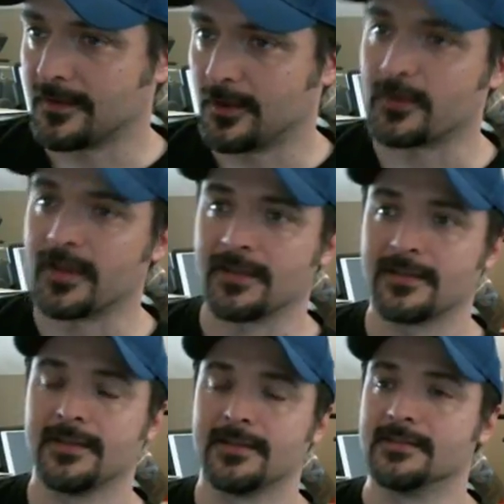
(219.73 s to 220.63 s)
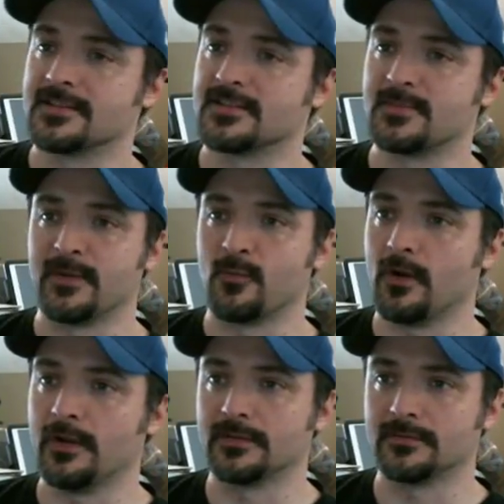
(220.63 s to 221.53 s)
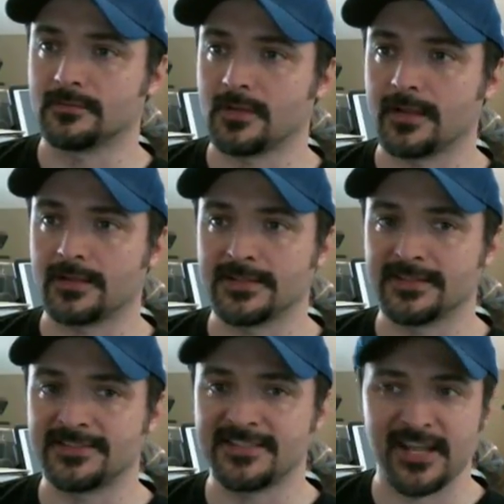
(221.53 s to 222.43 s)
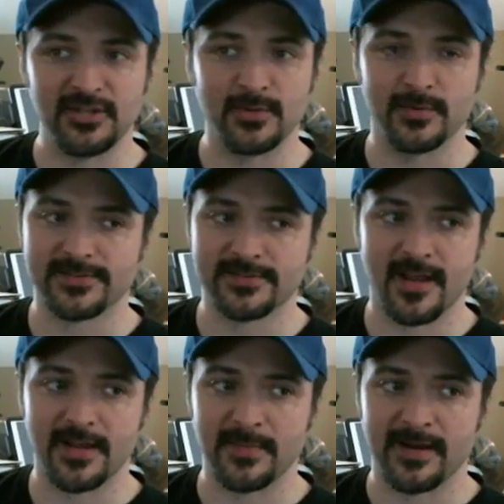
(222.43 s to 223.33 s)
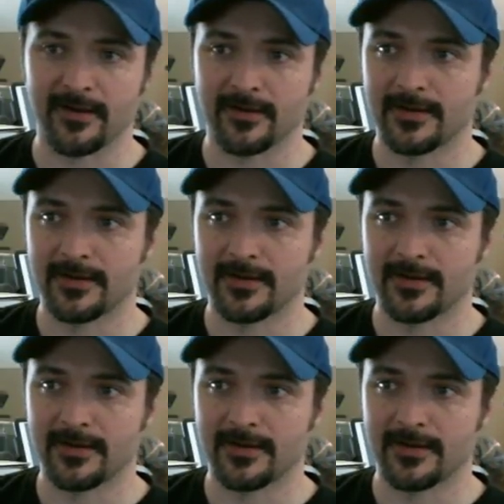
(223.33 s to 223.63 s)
Okay. This has been one like continuous nightmare.